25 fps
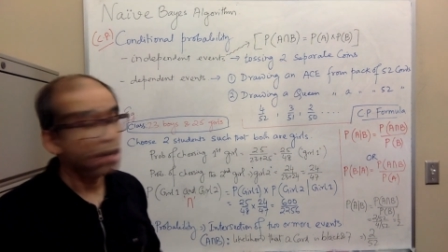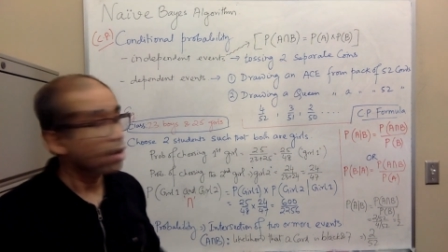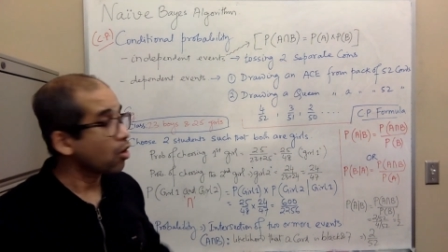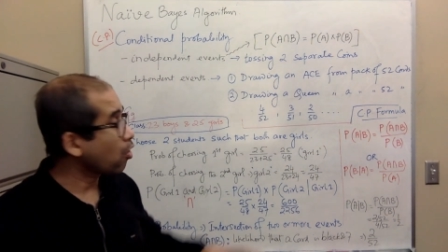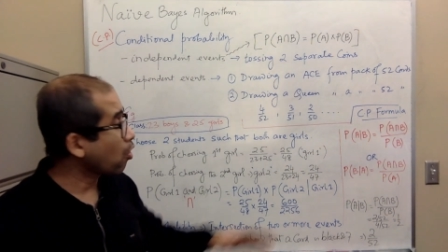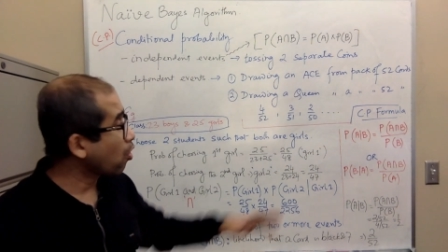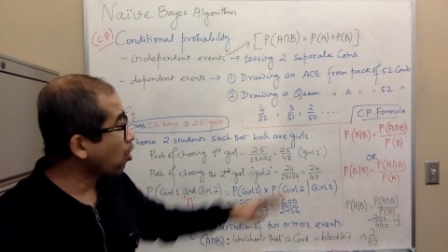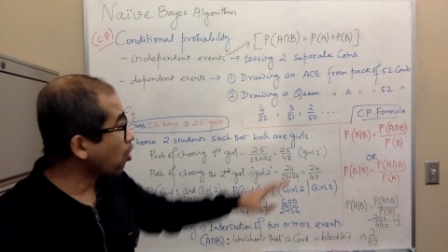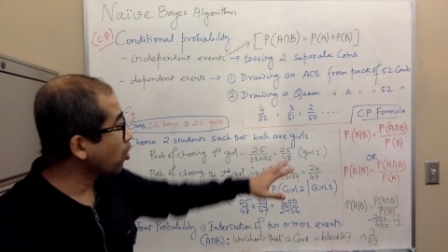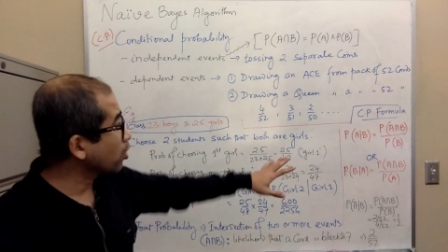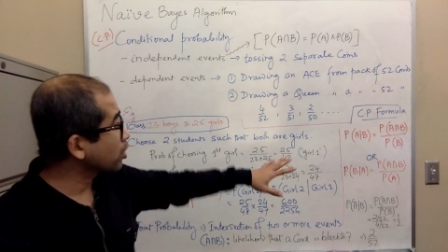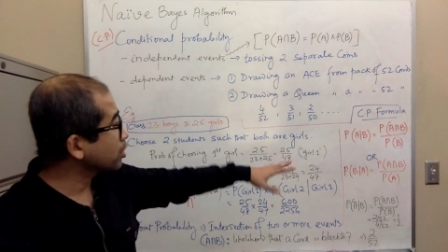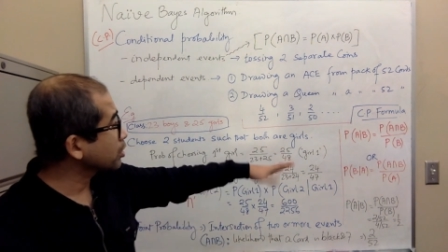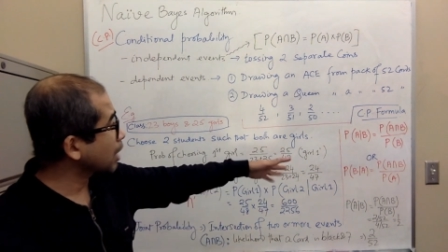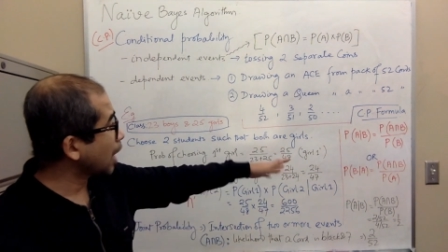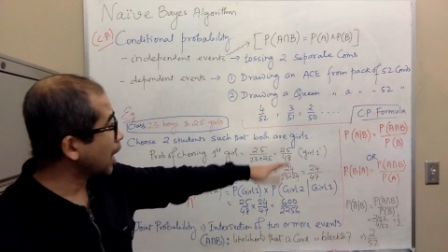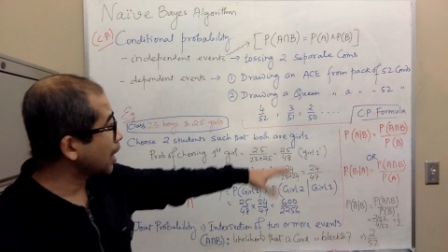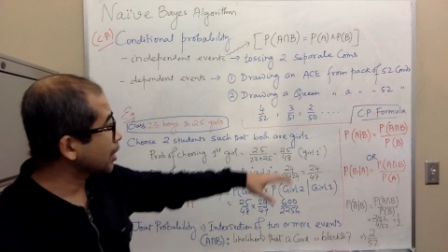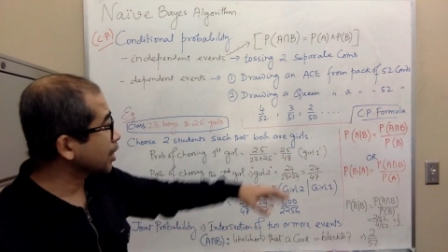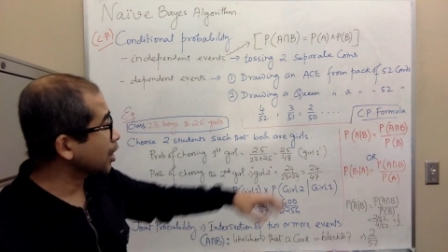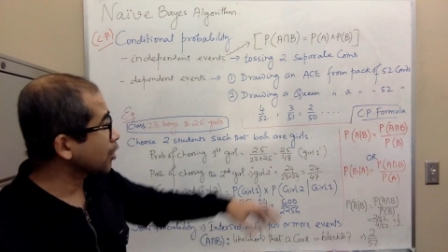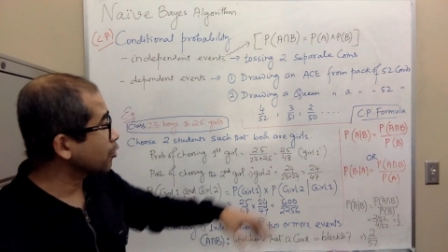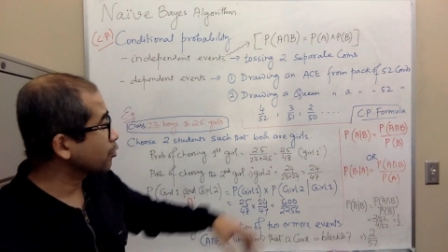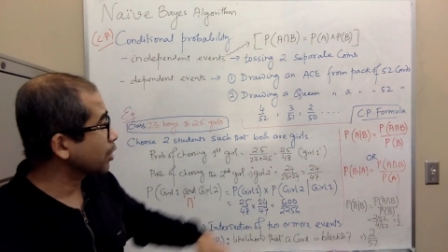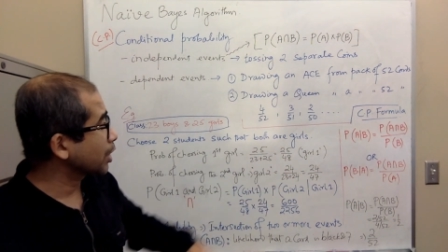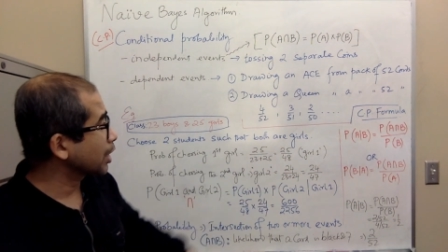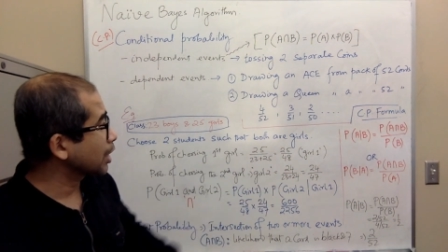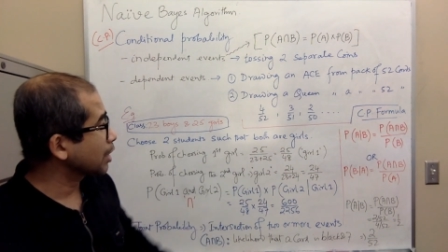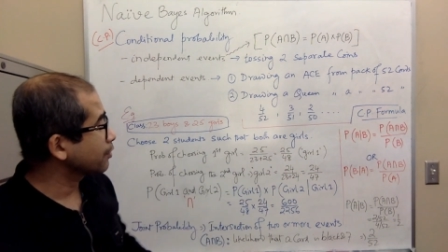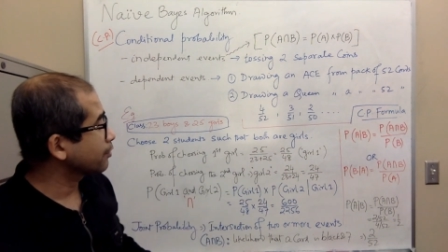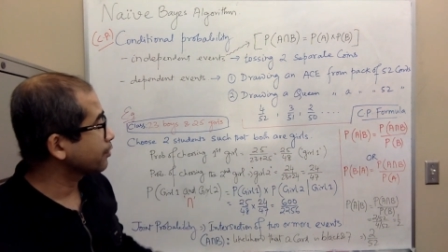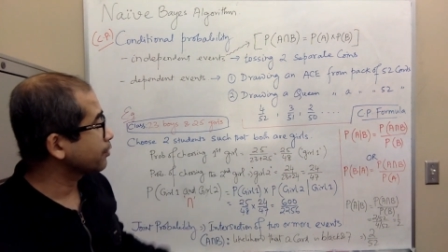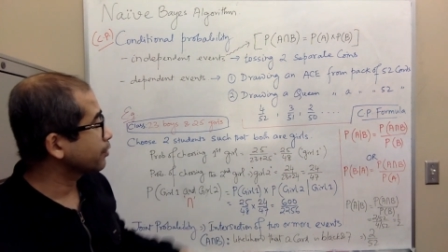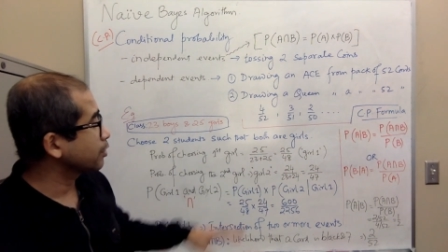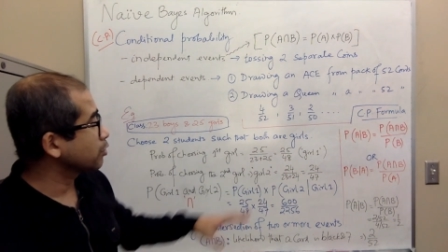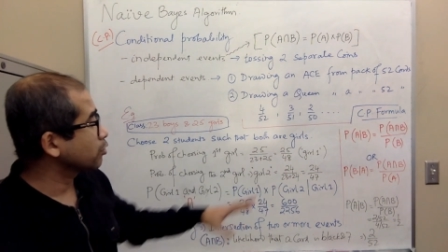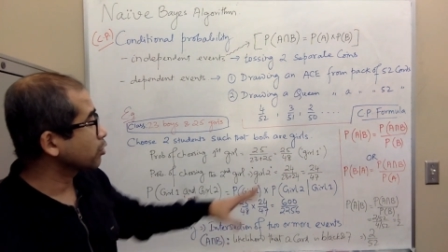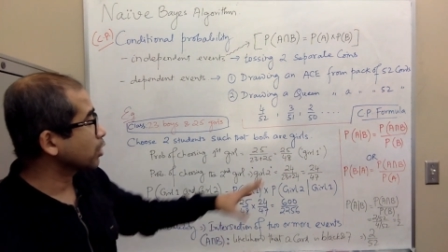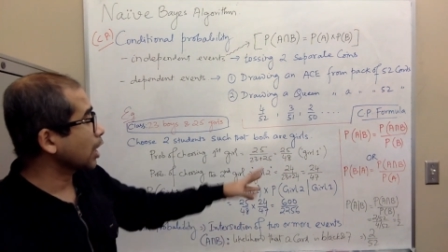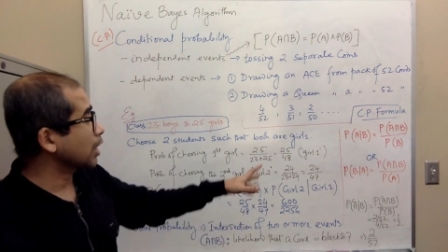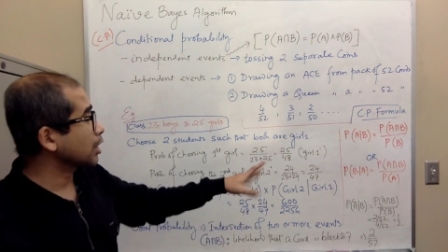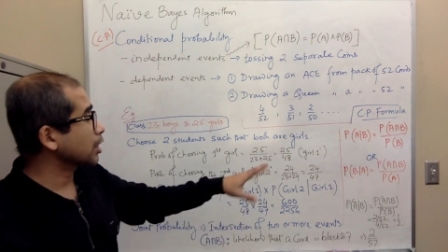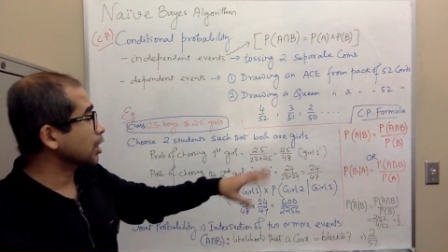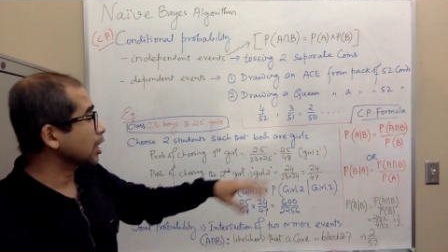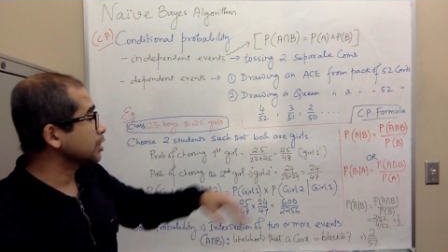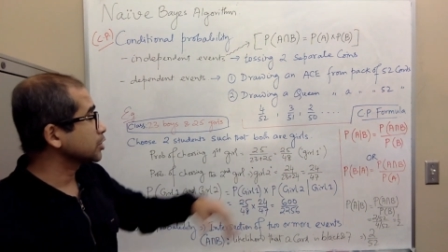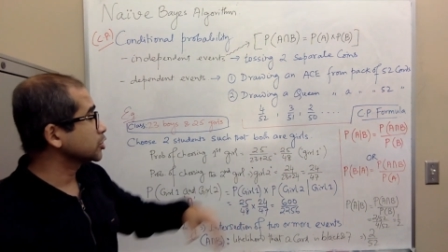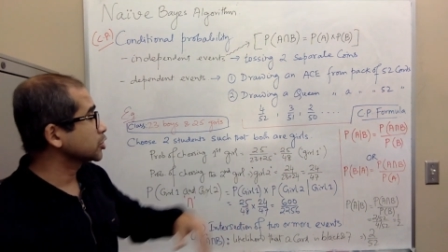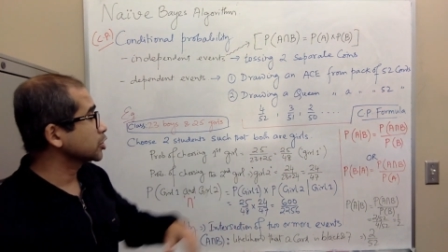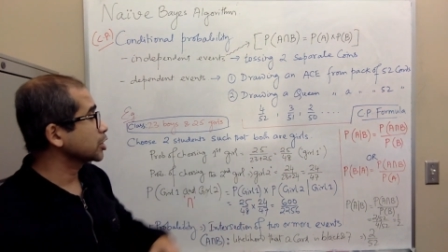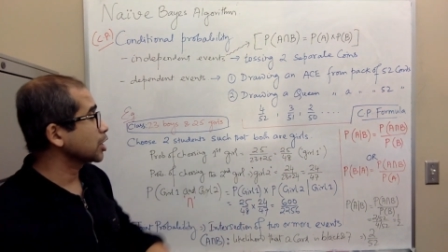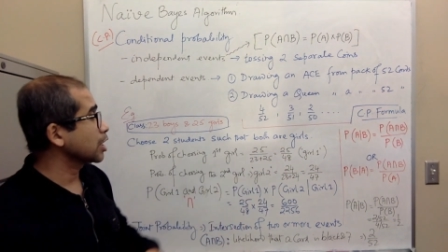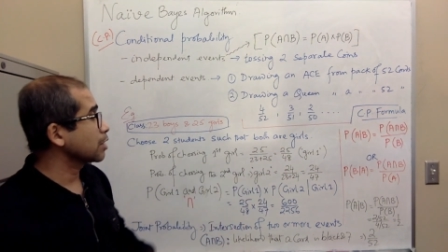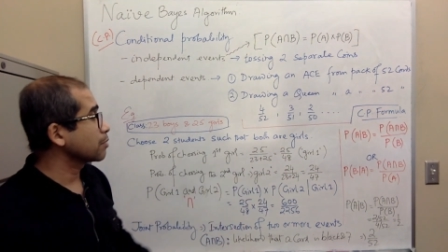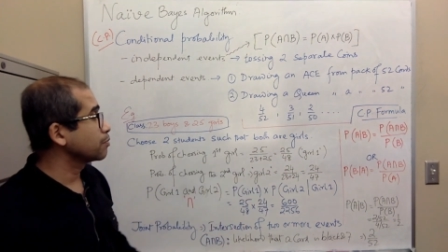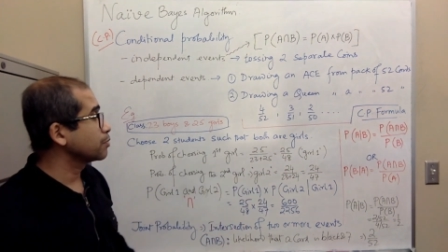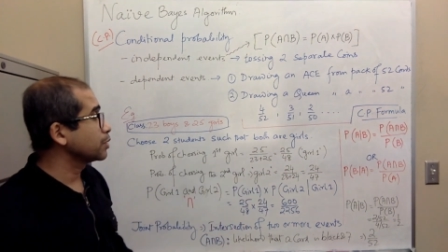Or the other way, if you can consider